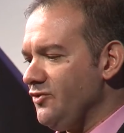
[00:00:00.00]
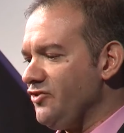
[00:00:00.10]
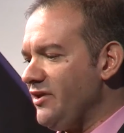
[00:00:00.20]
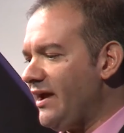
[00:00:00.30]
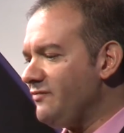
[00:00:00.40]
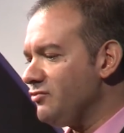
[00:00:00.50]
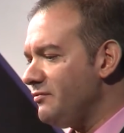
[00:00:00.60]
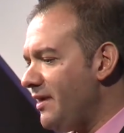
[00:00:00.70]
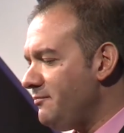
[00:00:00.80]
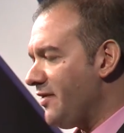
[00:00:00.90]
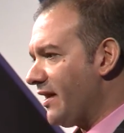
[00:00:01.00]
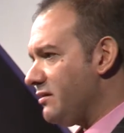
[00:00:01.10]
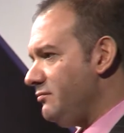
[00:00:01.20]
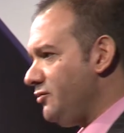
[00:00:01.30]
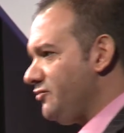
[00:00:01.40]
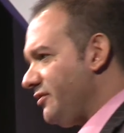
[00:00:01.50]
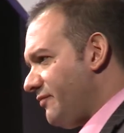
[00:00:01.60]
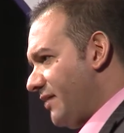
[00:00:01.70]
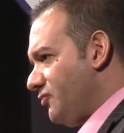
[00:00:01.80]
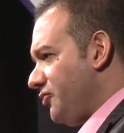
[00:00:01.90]
You see, you have to remember that community
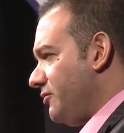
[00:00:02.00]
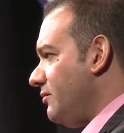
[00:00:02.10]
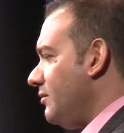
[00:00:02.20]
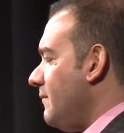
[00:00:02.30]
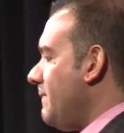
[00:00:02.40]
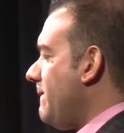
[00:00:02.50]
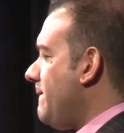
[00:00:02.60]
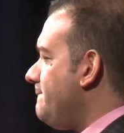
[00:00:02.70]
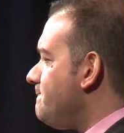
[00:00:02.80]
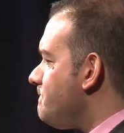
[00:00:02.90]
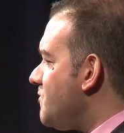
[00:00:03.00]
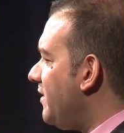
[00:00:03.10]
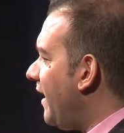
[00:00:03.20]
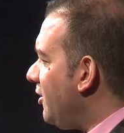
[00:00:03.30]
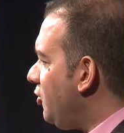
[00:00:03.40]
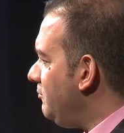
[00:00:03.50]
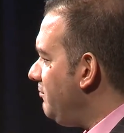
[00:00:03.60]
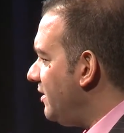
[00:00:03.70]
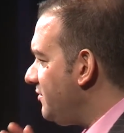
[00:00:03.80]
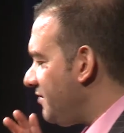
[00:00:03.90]
around you. Let
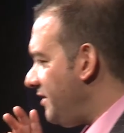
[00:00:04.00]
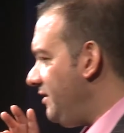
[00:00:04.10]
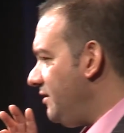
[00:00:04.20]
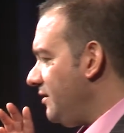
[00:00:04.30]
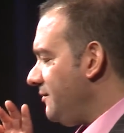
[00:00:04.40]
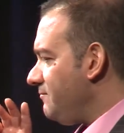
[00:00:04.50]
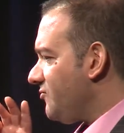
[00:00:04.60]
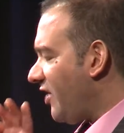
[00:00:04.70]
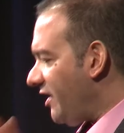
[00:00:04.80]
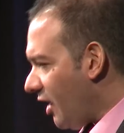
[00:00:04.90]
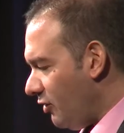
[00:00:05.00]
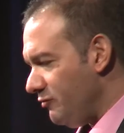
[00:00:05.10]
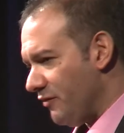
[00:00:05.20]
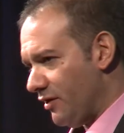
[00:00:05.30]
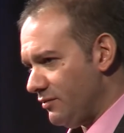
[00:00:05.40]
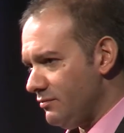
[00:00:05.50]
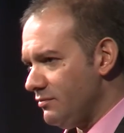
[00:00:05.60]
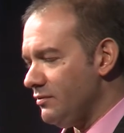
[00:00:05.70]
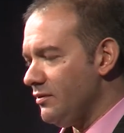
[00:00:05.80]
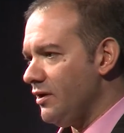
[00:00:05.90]
humility take over.
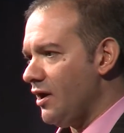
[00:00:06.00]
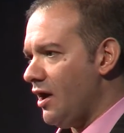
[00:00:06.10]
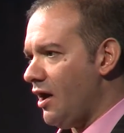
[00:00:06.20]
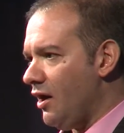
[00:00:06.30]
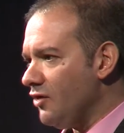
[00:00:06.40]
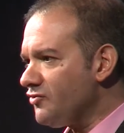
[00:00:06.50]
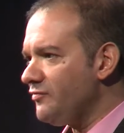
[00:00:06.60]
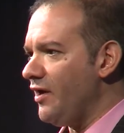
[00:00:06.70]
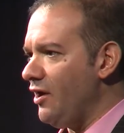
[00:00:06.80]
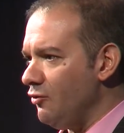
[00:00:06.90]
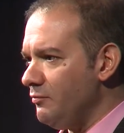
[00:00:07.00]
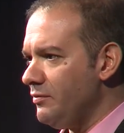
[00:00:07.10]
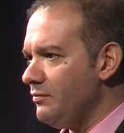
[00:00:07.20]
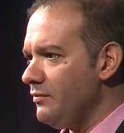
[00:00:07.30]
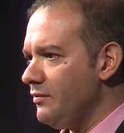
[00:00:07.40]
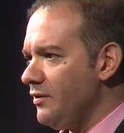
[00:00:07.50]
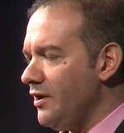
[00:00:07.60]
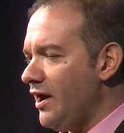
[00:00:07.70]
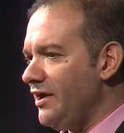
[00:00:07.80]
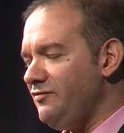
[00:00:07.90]
Ask for help.
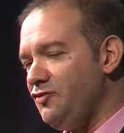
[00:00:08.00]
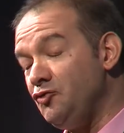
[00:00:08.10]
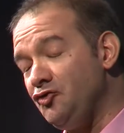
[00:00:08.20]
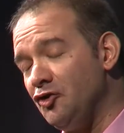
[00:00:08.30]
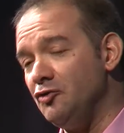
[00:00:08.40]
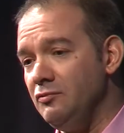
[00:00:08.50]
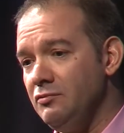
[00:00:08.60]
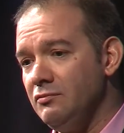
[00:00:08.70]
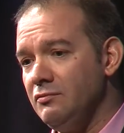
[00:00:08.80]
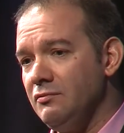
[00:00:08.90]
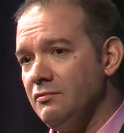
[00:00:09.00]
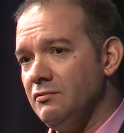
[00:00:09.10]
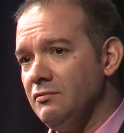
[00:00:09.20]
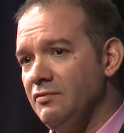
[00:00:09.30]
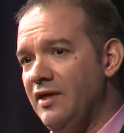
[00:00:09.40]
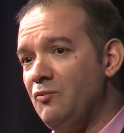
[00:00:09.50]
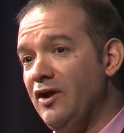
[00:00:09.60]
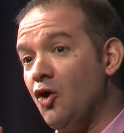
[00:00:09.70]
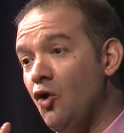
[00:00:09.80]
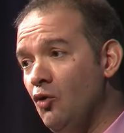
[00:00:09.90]
And if you do, then
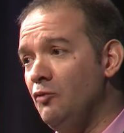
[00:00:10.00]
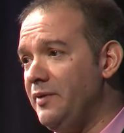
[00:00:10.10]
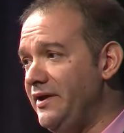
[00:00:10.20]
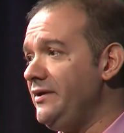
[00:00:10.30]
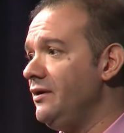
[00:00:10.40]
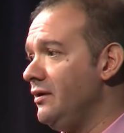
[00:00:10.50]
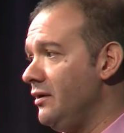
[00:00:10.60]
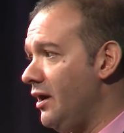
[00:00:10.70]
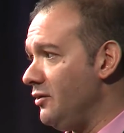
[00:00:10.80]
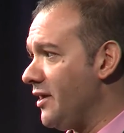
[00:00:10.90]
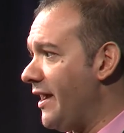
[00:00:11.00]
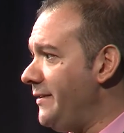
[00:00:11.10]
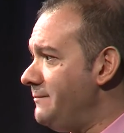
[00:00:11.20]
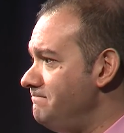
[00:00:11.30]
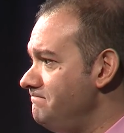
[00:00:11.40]
we'll all be okay.